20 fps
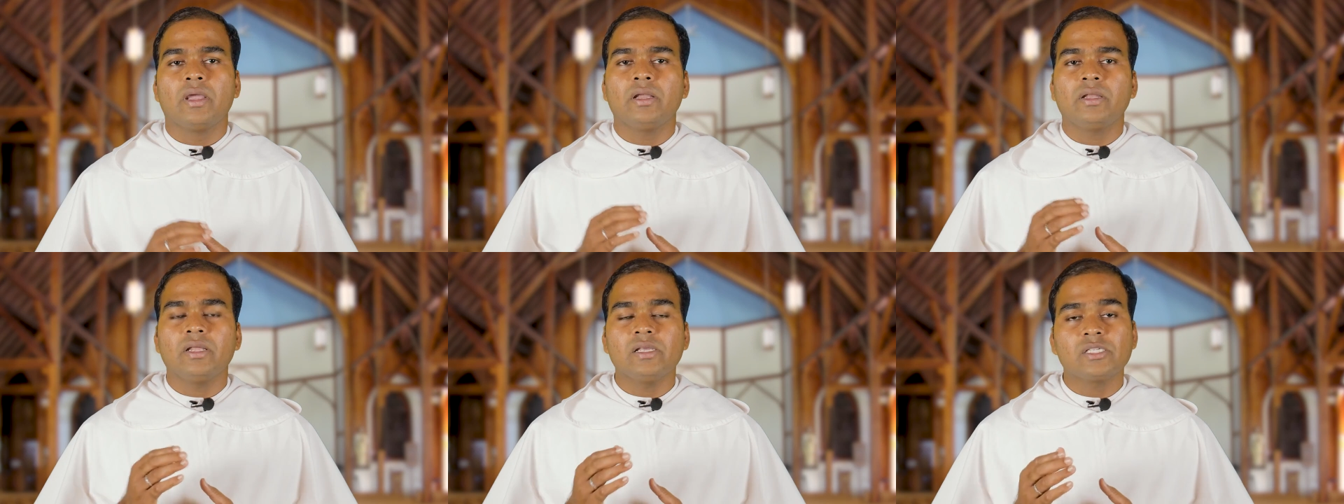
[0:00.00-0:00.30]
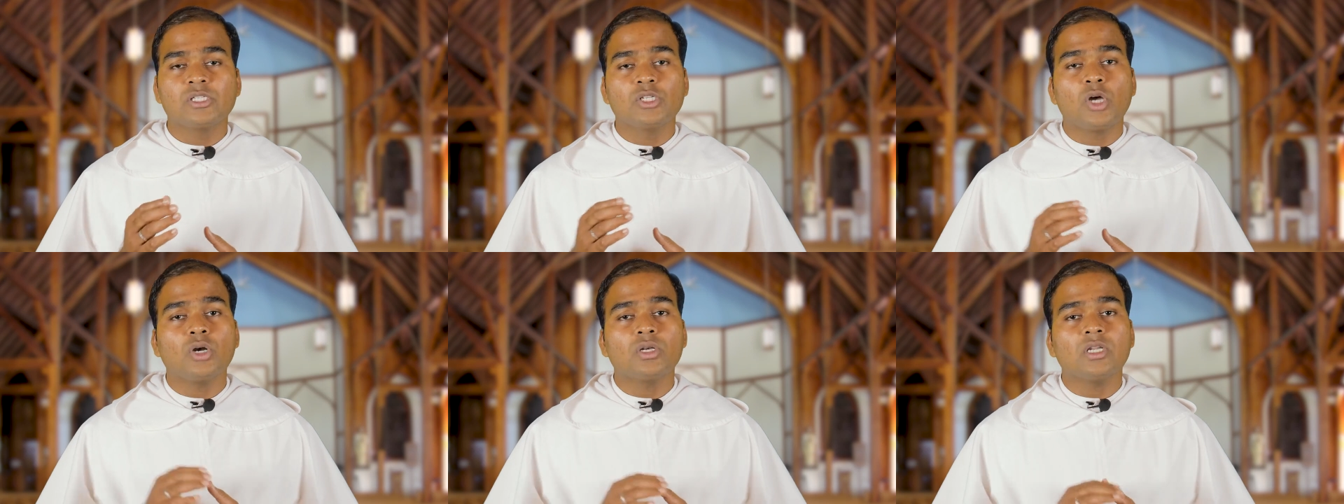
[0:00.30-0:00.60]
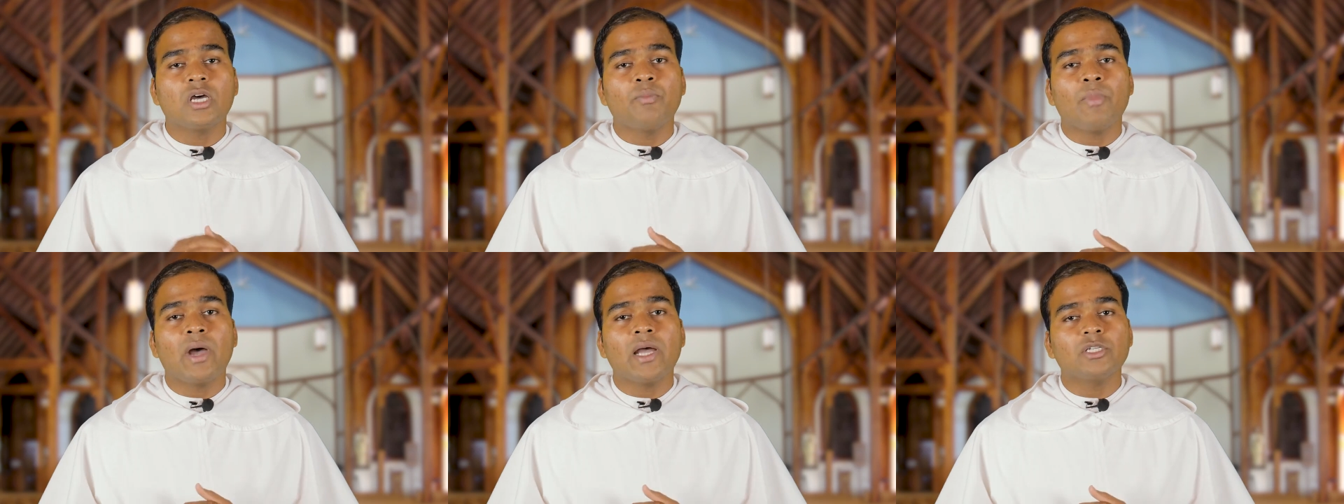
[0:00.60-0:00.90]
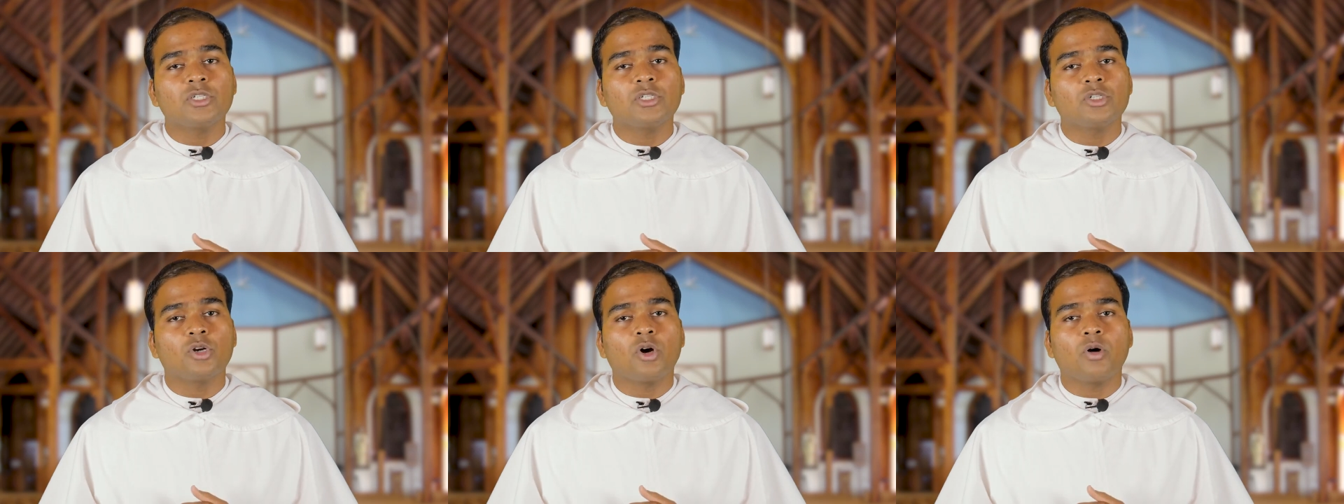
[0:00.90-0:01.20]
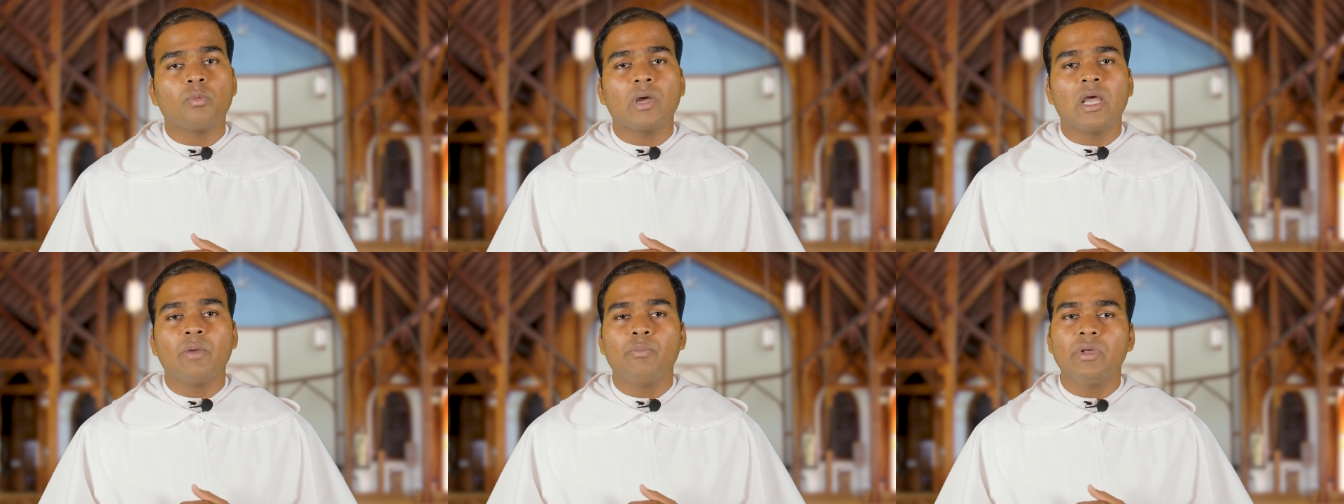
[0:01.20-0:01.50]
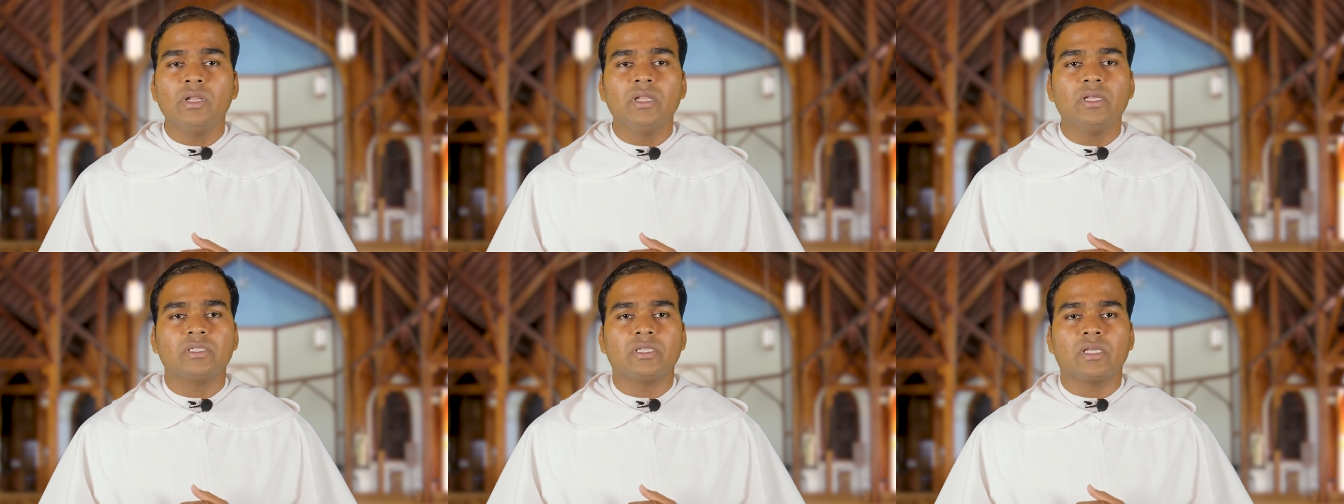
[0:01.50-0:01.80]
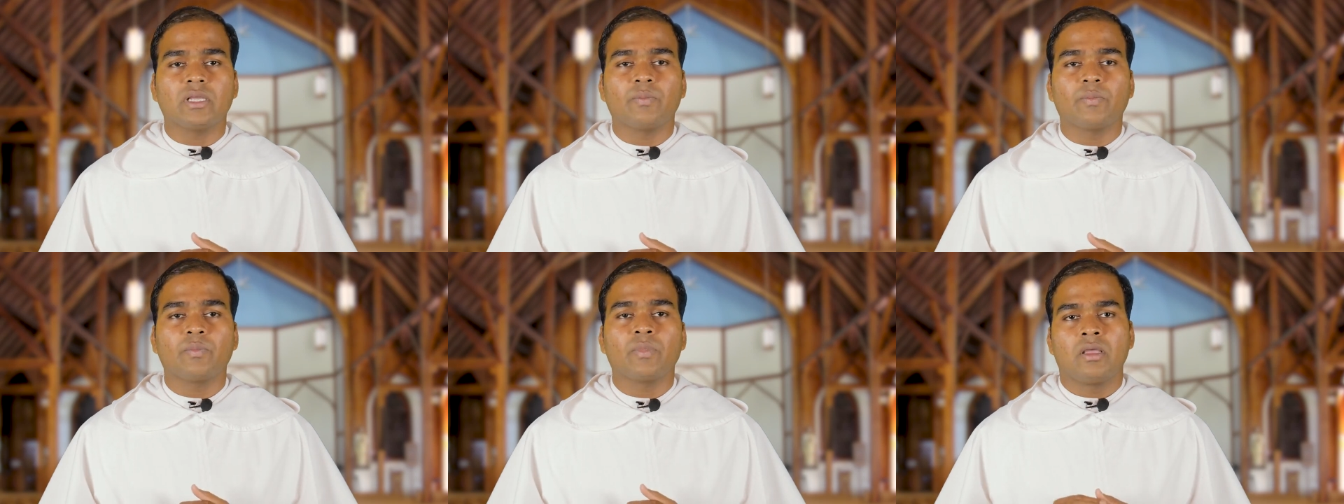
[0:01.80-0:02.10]
It is not a matter of
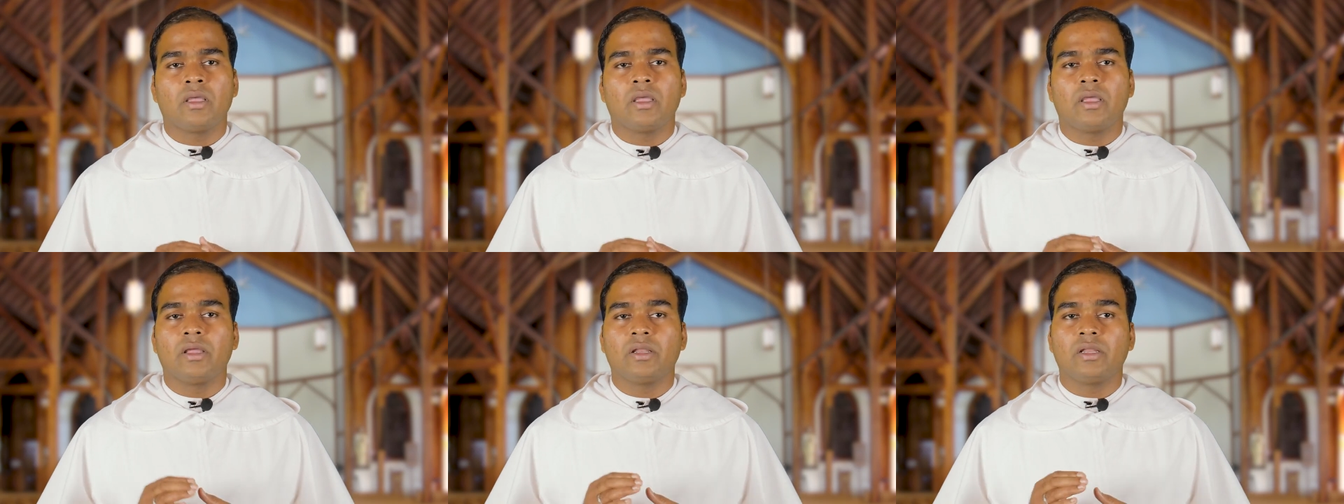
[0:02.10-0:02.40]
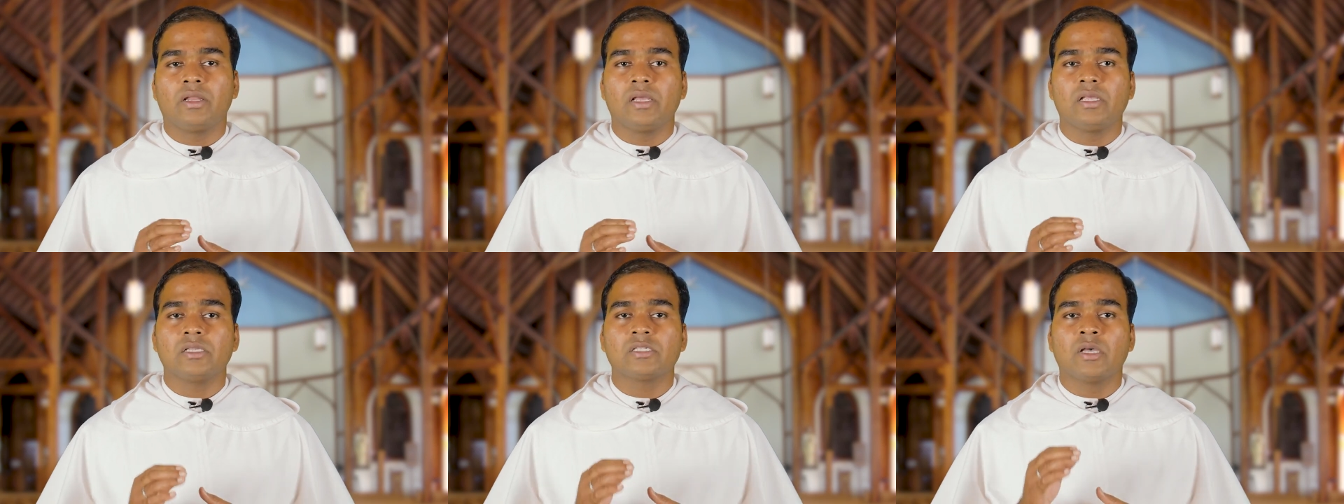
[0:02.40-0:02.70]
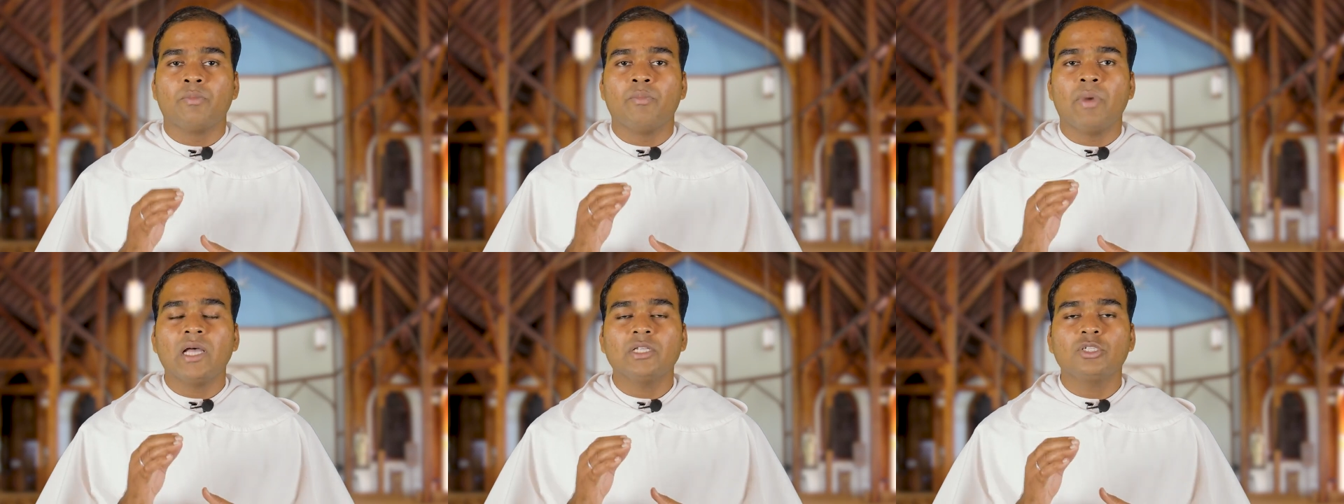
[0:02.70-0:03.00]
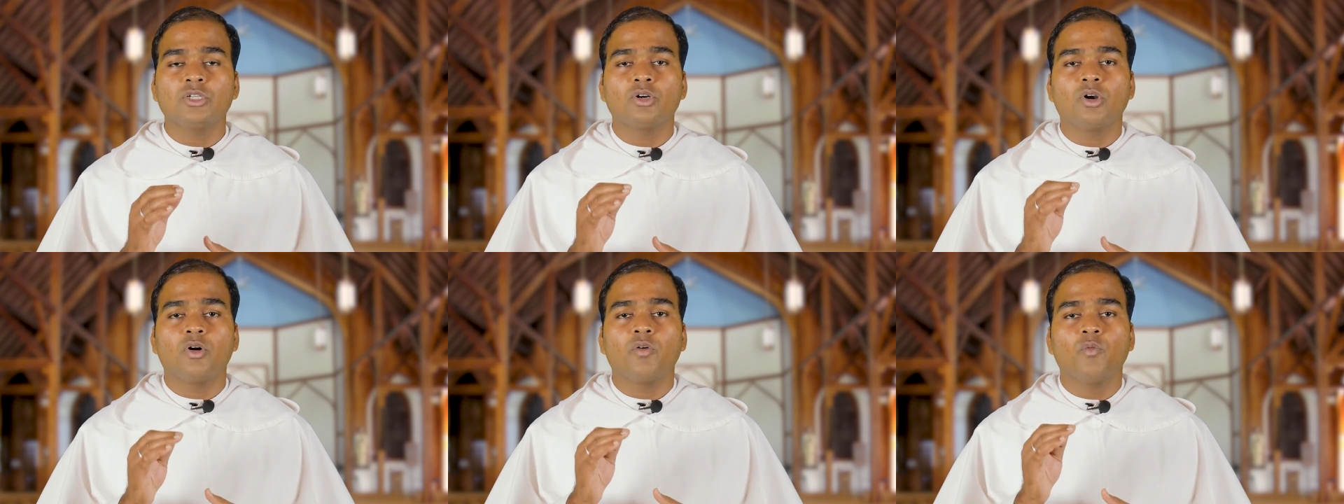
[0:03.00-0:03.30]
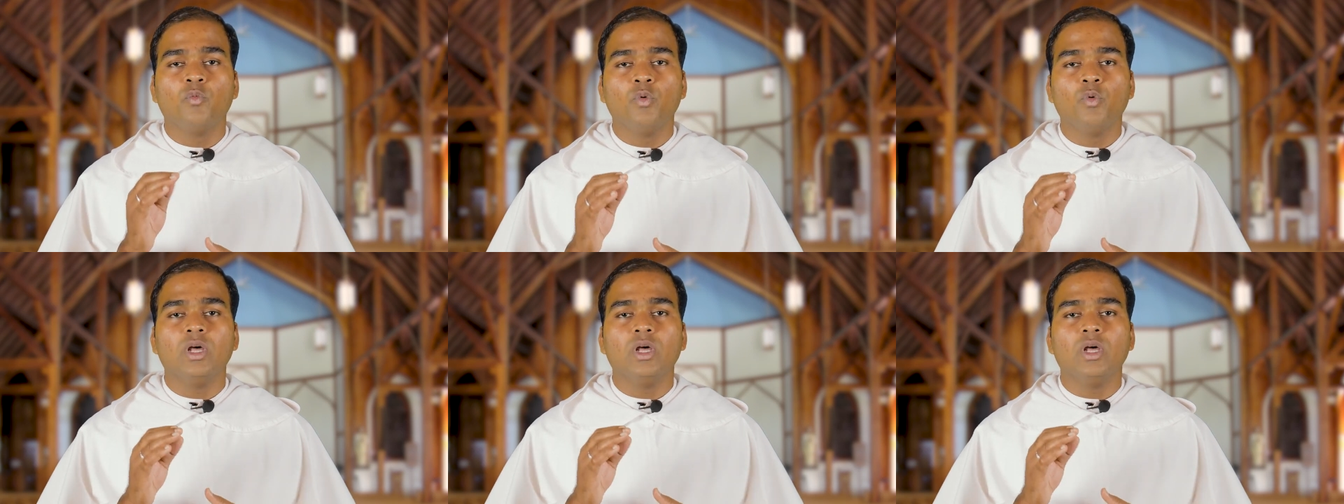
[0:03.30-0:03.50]
ability, it is a matter of